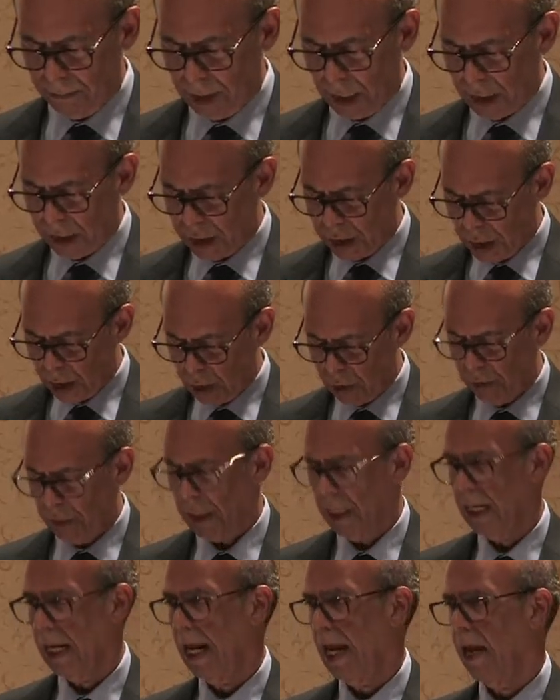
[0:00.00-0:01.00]
a century
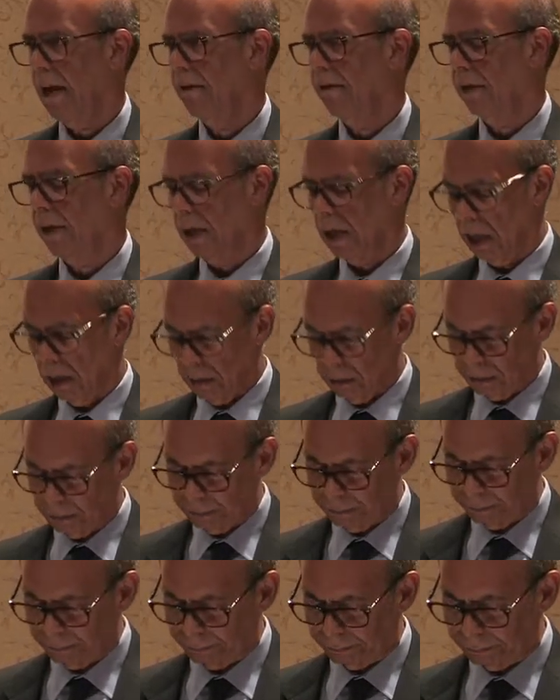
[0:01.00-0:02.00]
and a half ago.
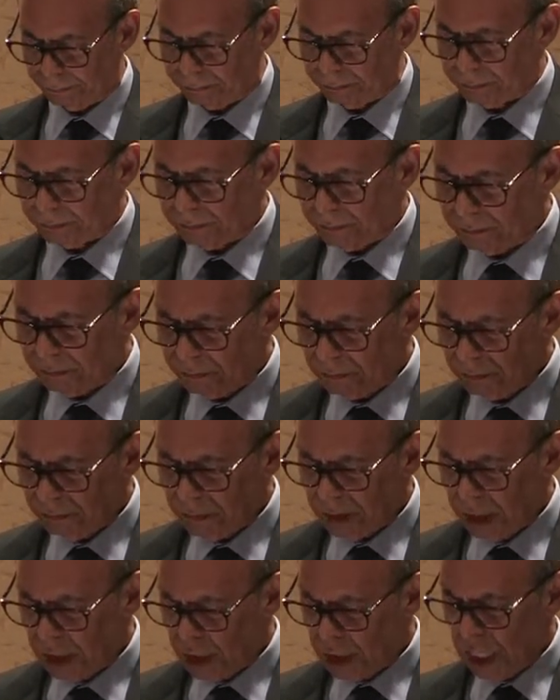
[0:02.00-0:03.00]

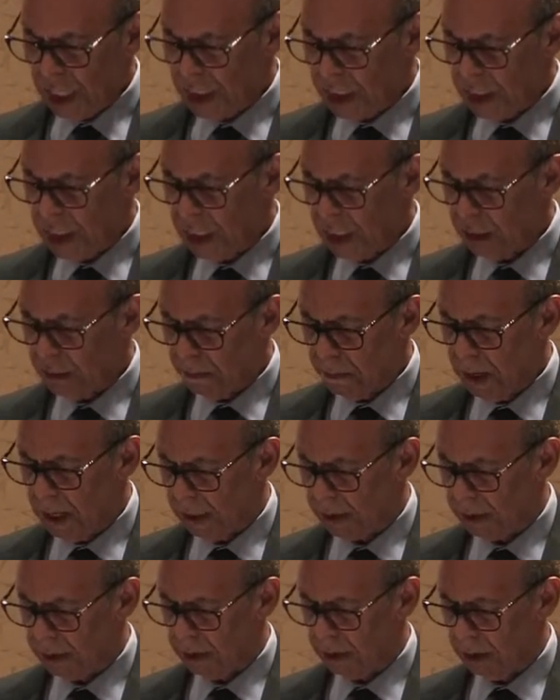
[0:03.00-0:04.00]
Just this
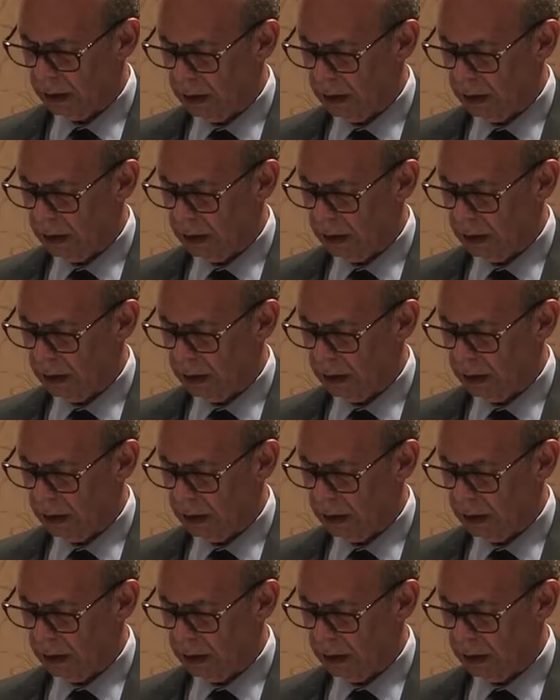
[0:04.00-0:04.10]
month,